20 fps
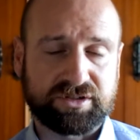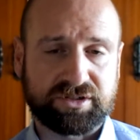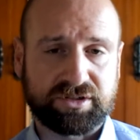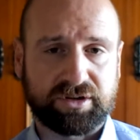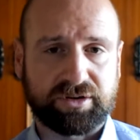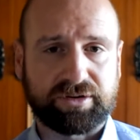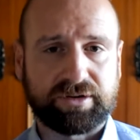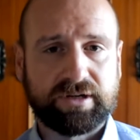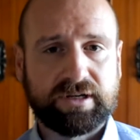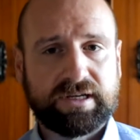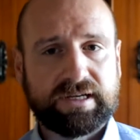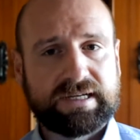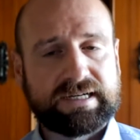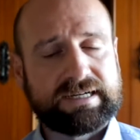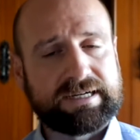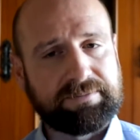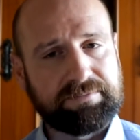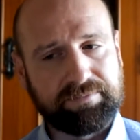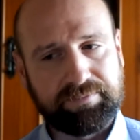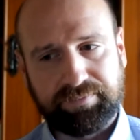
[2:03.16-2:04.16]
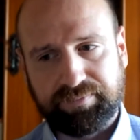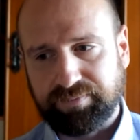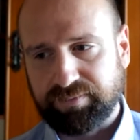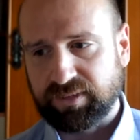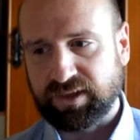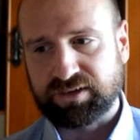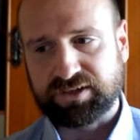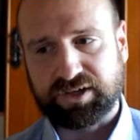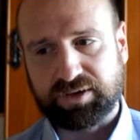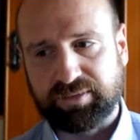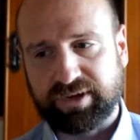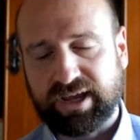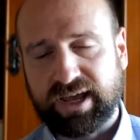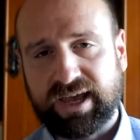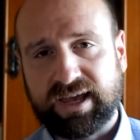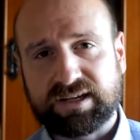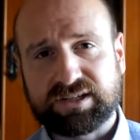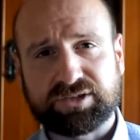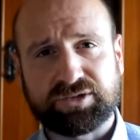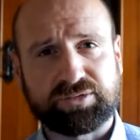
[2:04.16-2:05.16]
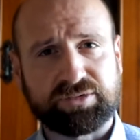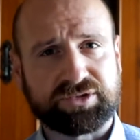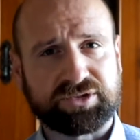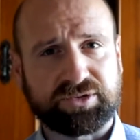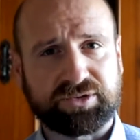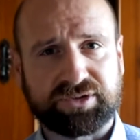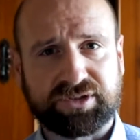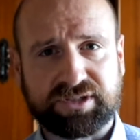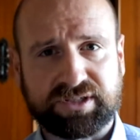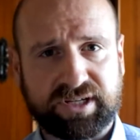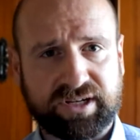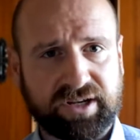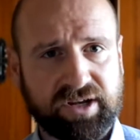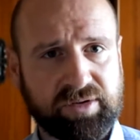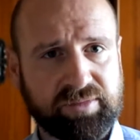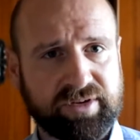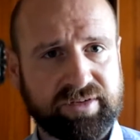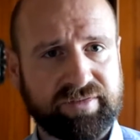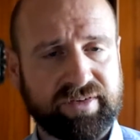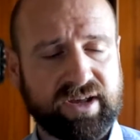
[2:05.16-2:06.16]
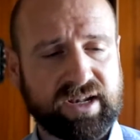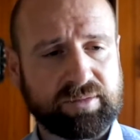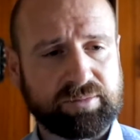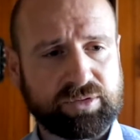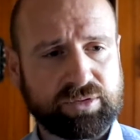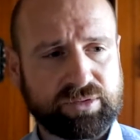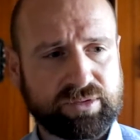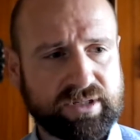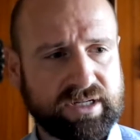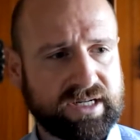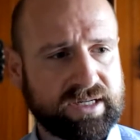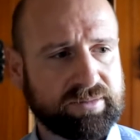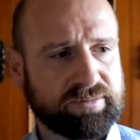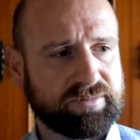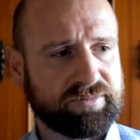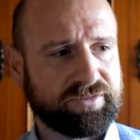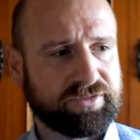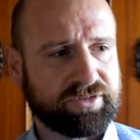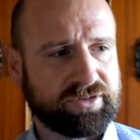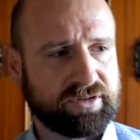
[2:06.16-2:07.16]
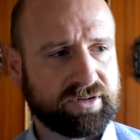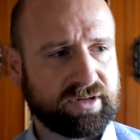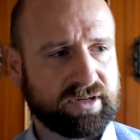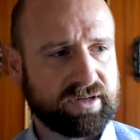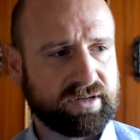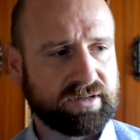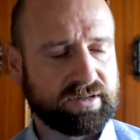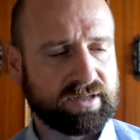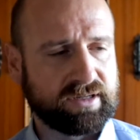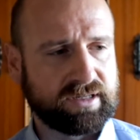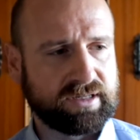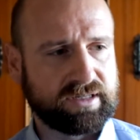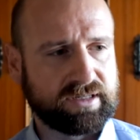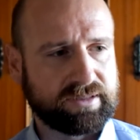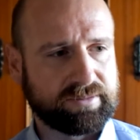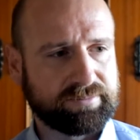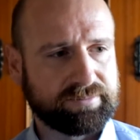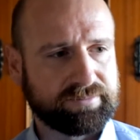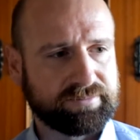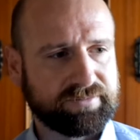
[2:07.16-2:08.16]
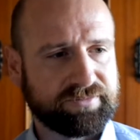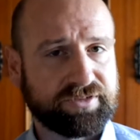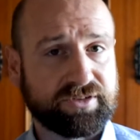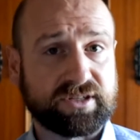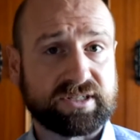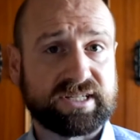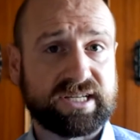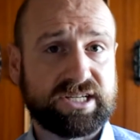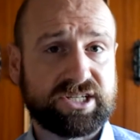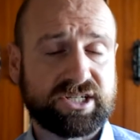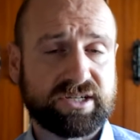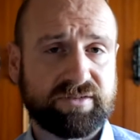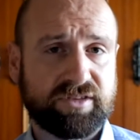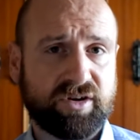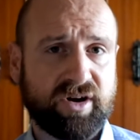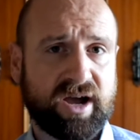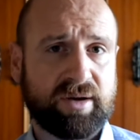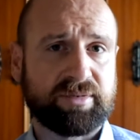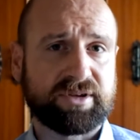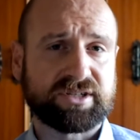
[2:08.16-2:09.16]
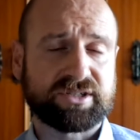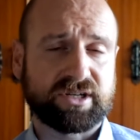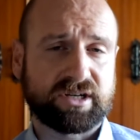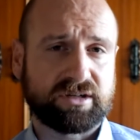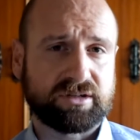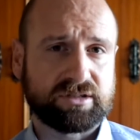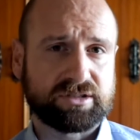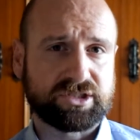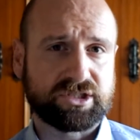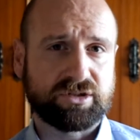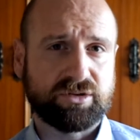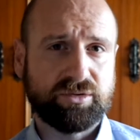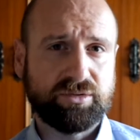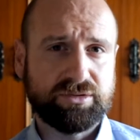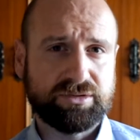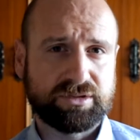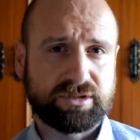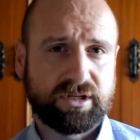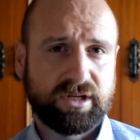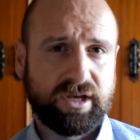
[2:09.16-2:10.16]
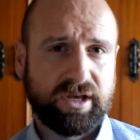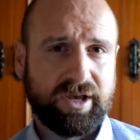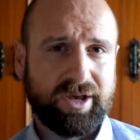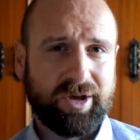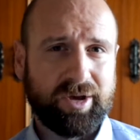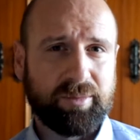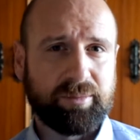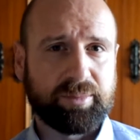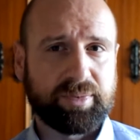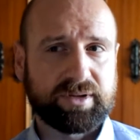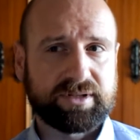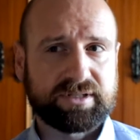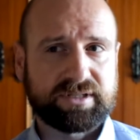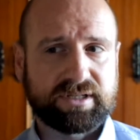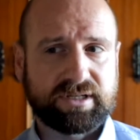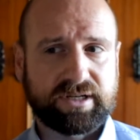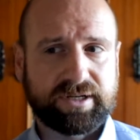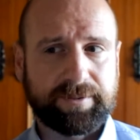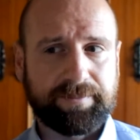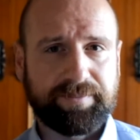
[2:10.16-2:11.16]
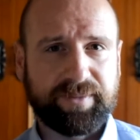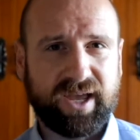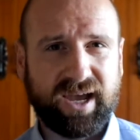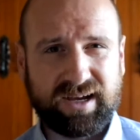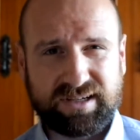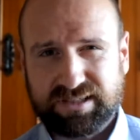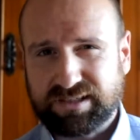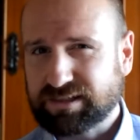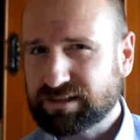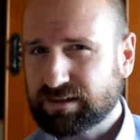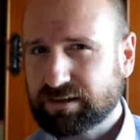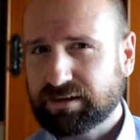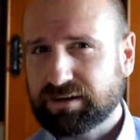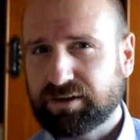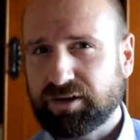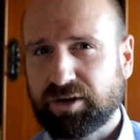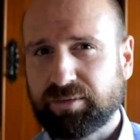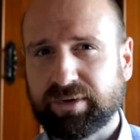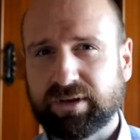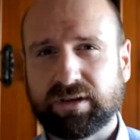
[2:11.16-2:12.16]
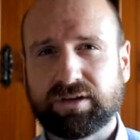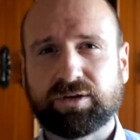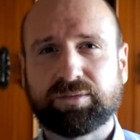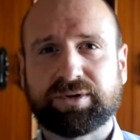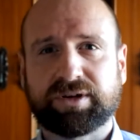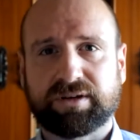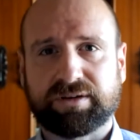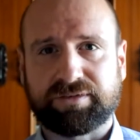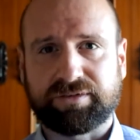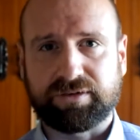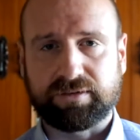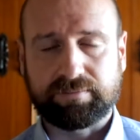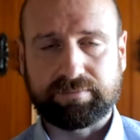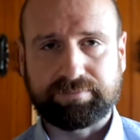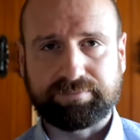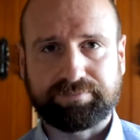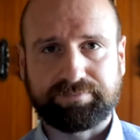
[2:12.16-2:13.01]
So there's going to be excellent resources that are going to be available for the teaching of the IB Psychology course, but ours is going to be a little bit different.